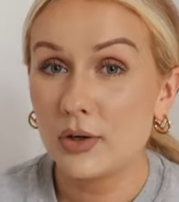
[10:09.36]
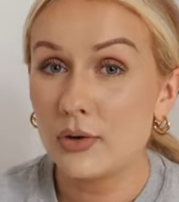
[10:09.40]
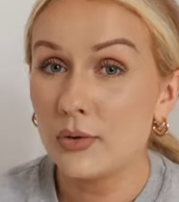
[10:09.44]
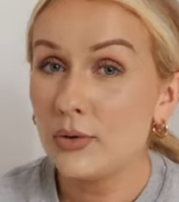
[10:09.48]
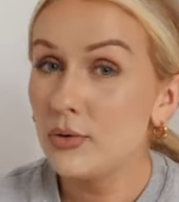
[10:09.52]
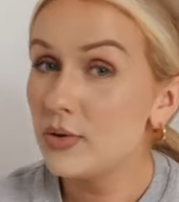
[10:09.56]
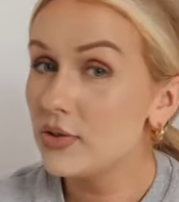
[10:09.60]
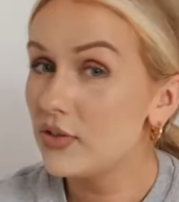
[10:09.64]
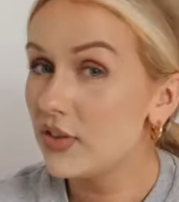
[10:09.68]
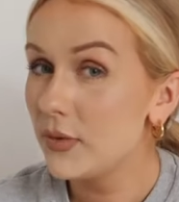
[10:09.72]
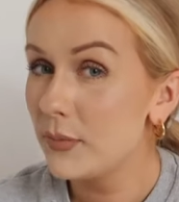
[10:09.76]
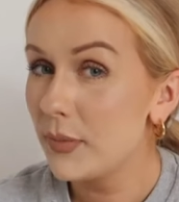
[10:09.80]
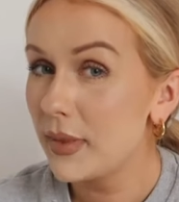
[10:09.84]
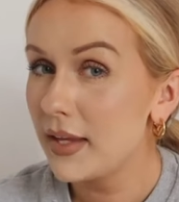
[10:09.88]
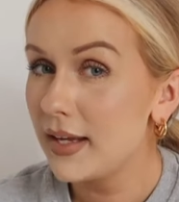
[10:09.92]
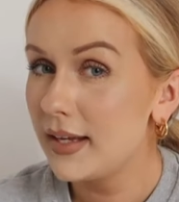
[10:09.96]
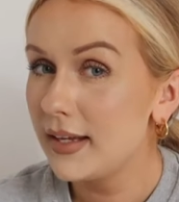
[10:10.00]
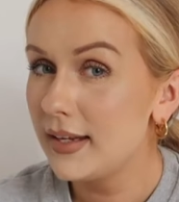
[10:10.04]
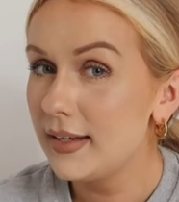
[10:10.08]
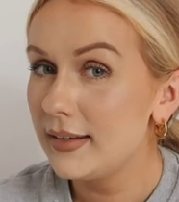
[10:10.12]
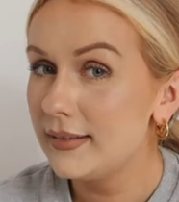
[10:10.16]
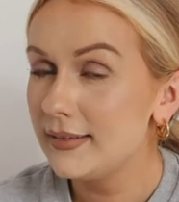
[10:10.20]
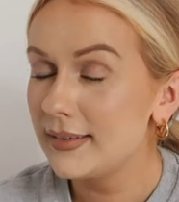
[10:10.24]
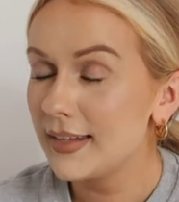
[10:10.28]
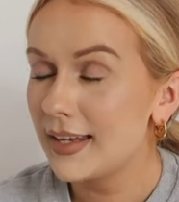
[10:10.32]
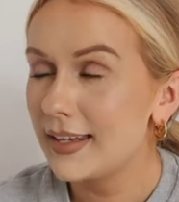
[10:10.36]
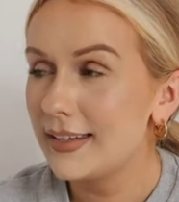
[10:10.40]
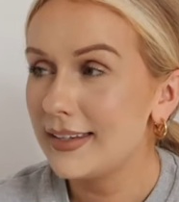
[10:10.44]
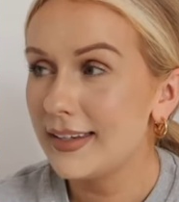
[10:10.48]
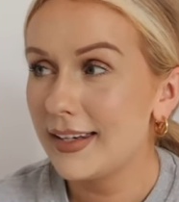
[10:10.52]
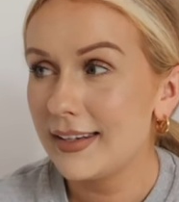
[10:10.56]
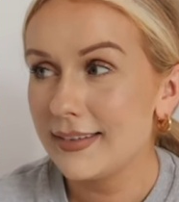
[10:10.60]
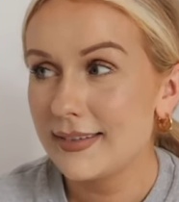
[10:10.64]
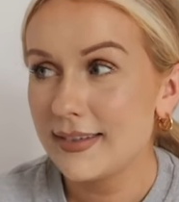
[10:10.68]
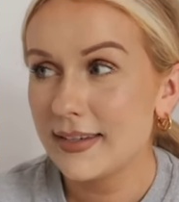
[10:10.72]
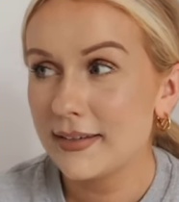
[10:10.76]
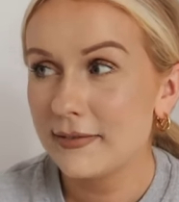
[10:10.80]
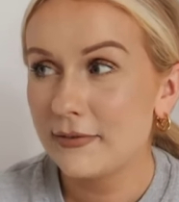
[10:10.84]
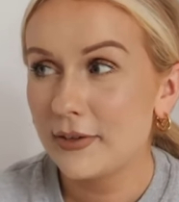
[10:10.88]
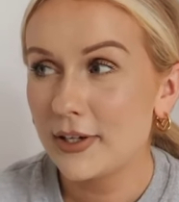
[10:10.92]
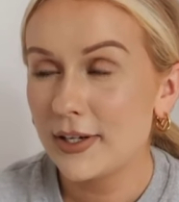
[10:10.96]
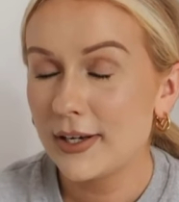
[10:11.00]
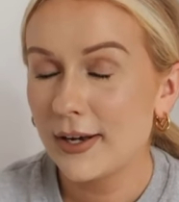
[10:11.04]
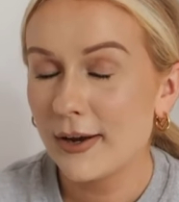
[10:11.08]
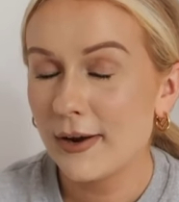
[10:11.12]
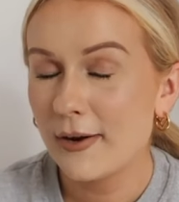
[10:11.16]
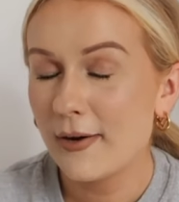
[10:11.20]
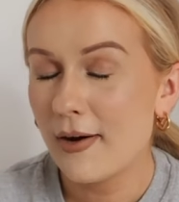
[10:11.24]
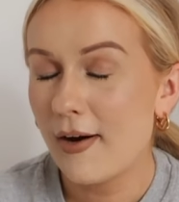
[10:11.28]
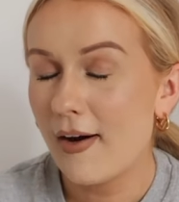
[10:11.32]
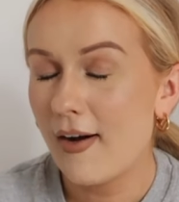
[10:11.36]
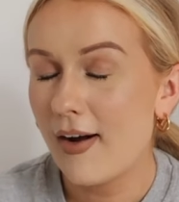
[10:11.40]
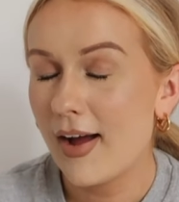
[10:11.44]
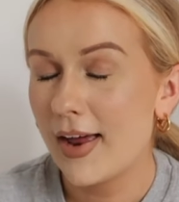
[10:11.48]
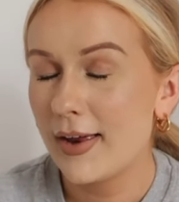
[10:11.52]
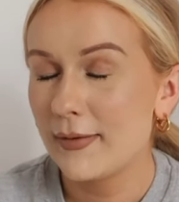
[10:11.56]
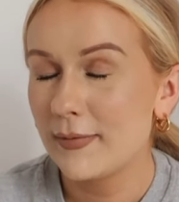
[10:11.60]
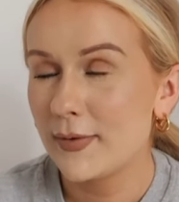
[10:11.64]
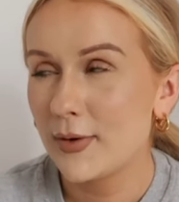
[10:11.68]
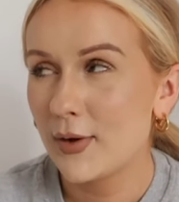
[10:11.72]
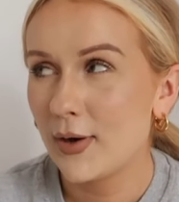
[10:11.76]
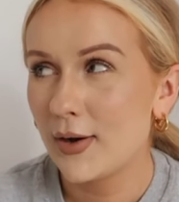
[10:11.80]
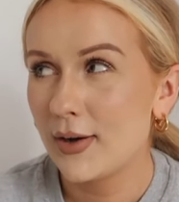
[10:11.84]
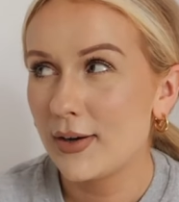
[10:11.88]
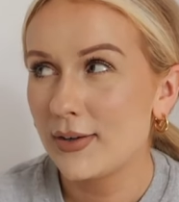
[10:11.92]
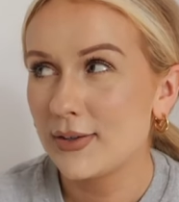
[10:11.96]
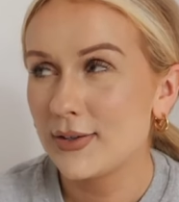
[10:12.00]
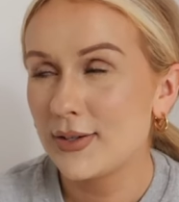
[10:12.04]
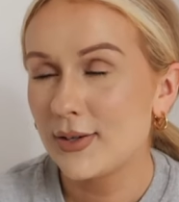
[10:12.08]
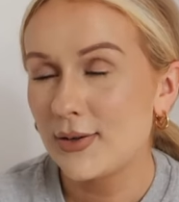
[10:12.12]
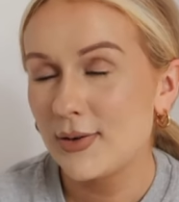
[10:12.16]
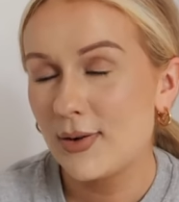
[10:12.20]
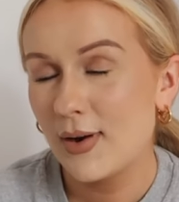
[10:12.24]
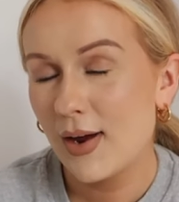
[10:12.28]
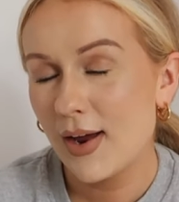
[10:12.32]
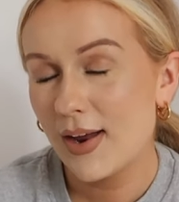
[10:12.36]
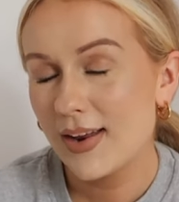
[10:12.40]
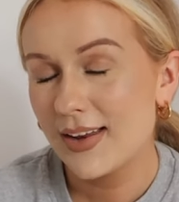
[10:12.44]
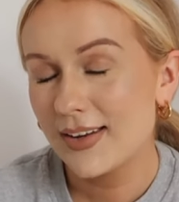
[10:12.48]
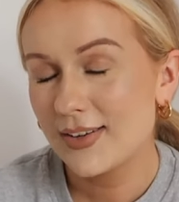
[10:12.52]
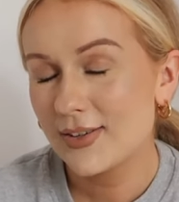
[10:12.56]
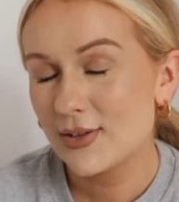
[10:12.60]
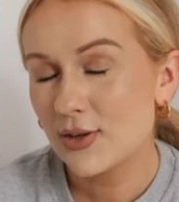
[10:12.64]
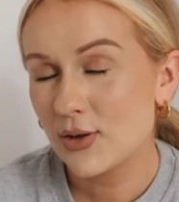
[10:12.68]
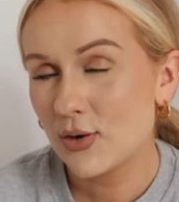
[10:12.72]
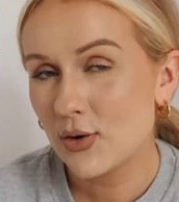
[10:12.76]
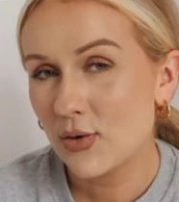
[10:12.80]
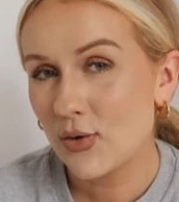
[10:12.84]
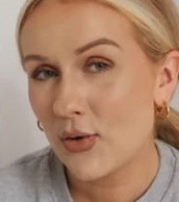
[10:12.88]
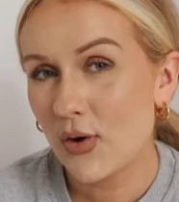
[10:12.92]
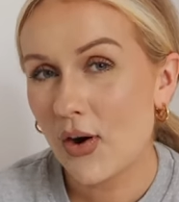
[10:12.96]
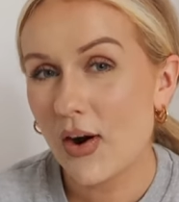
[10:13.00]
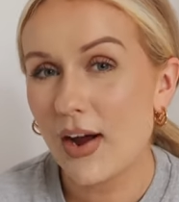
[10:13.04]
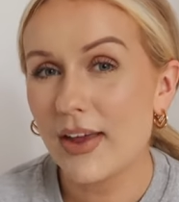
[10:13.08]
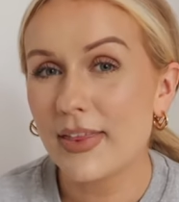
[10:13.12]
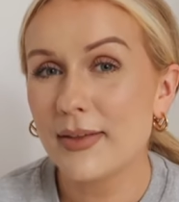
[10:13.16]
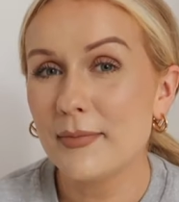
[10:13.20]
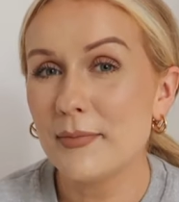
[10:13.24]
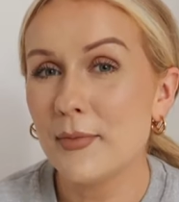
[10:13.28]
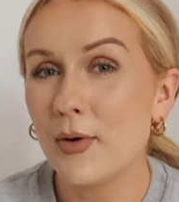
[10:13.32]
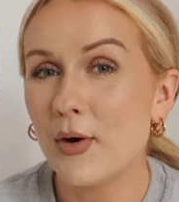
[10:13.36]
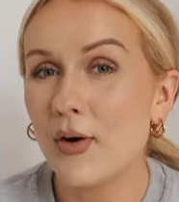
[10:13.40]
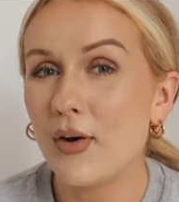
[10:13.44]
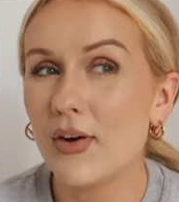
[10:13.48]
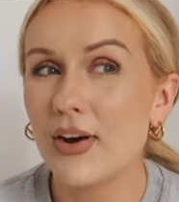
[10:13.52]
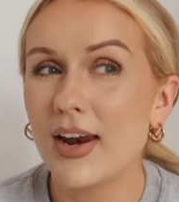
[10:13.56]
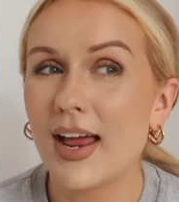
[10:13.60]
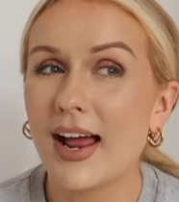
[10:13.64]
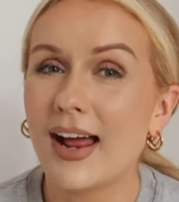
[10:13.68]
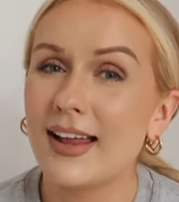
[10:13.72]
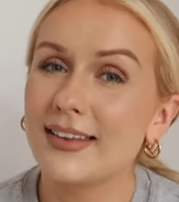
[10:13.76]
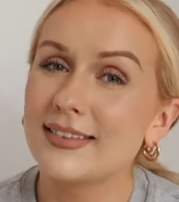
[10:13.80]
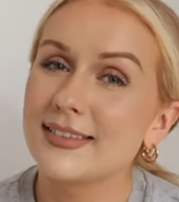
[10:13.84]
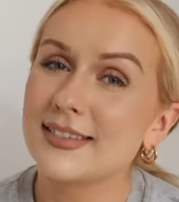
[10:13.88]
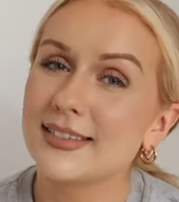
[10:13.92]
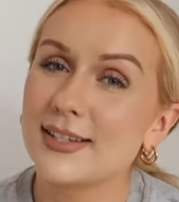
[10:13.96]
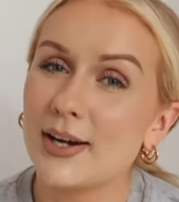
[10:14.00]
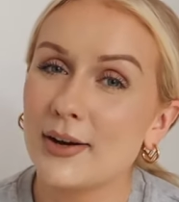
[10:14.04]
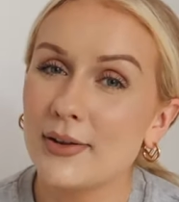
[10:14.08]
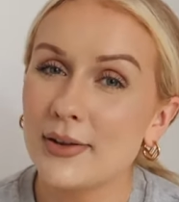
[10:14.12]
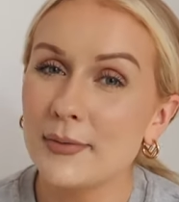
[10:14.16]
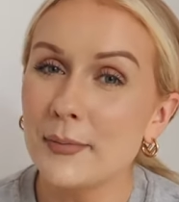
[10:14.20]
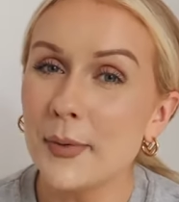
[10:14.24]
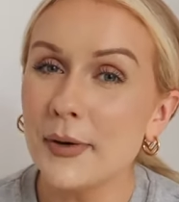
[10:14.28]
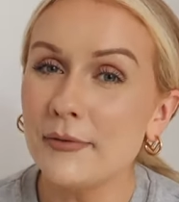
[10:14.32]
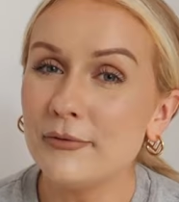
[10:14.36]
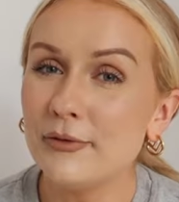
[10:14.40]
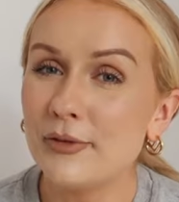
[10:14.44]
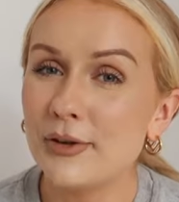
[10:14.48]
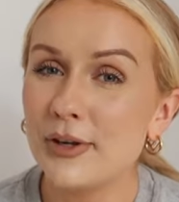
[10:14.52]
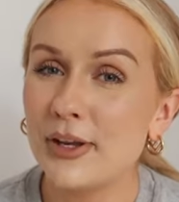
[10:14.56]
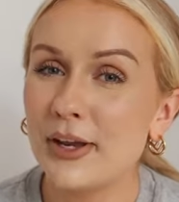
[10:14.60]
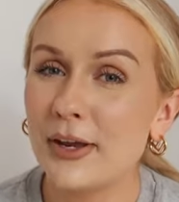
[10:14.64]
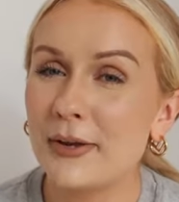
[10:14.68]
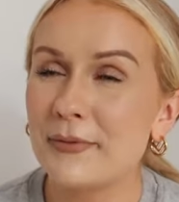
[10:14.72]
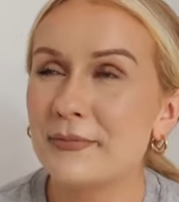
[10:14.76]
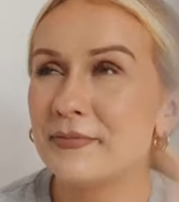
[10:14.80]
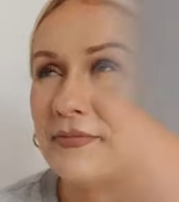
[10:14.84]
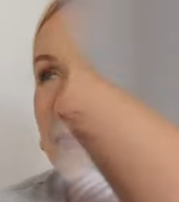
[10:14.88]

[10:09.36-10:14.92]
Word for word: I'm gonna order some things and next in the video, I am going to try them on and style them up for you.